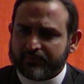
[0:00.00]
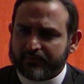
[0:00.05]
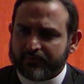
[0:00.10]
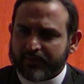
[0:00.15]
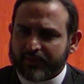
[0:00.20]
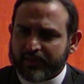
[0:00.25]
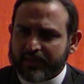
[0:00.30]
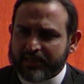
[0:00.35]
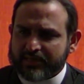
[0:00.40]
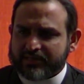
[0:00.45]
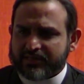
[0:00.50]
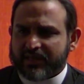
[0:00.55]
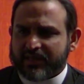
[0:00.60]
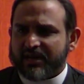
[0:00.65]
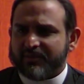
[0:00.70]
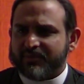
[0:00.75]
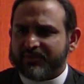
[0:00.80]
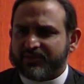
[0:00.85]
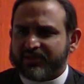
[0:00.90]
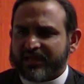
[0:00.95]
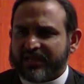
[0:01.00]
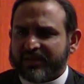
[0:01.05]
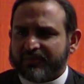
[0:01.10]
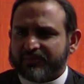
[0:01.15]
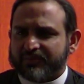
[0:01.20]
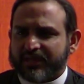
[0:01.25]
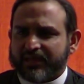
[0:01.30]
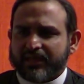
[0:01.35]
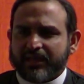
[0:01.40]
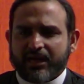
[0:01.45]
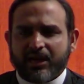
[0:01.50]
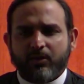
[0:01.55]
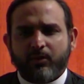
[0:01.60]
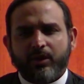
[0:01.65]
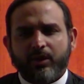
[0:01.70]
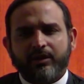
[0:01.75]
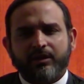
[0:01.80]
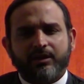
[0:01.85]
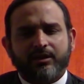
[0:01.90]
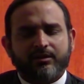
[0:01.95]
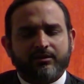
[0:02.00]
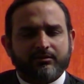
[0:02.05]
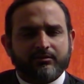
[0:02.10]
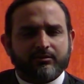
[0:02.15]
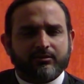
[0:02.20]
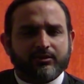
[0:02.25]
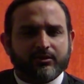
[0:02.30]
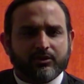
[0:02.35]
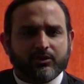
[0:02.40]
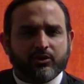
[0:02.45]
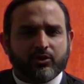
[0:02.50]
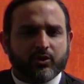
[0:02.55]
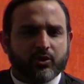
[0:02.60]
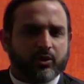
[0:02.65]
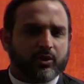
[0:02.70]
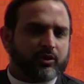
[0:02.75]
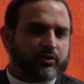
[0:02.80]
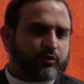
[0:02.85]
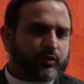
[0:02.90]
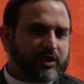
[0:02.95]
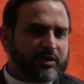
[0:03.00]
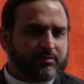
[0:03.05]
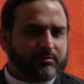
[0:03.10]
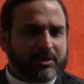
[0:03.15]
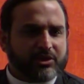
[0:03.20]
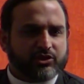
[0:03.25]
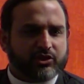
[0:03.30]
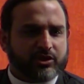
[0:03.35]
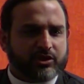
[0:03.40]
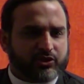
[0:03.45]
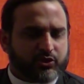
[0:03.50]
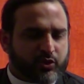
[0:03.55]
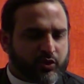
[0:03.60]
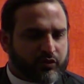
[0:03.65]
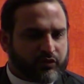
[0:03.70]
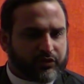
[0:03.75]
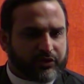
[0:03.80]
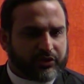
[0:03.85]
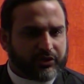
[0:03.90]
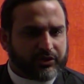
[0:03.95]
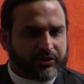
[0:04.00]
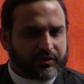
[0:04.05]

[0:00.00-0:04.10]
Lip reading: And Janab Zainab said that I want to hold one majlis over here.